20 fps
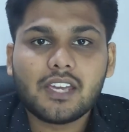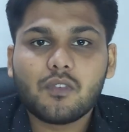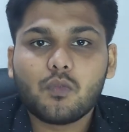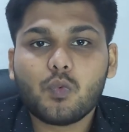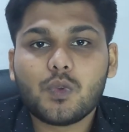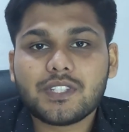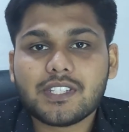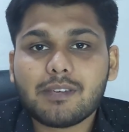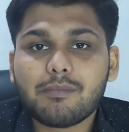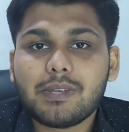
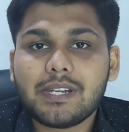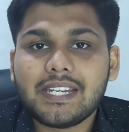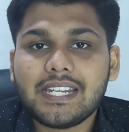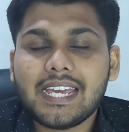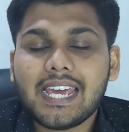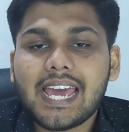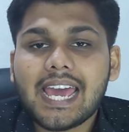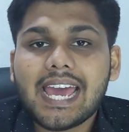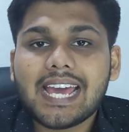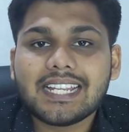Vijay
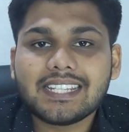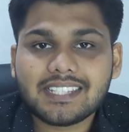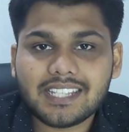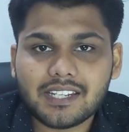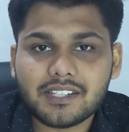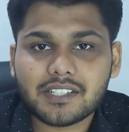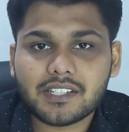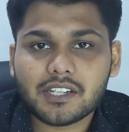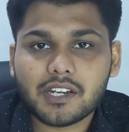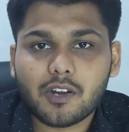Mallya and the
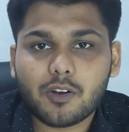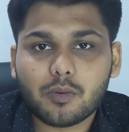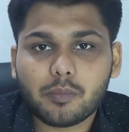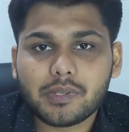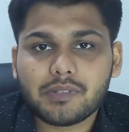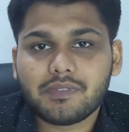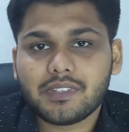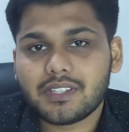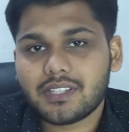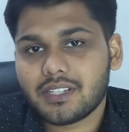Indian
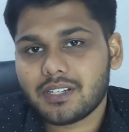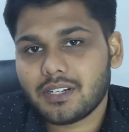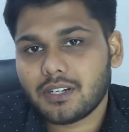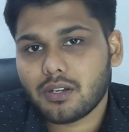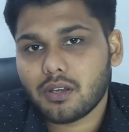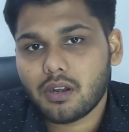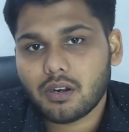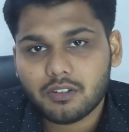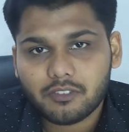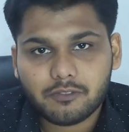government with a
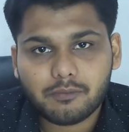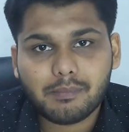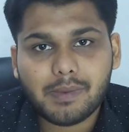lot of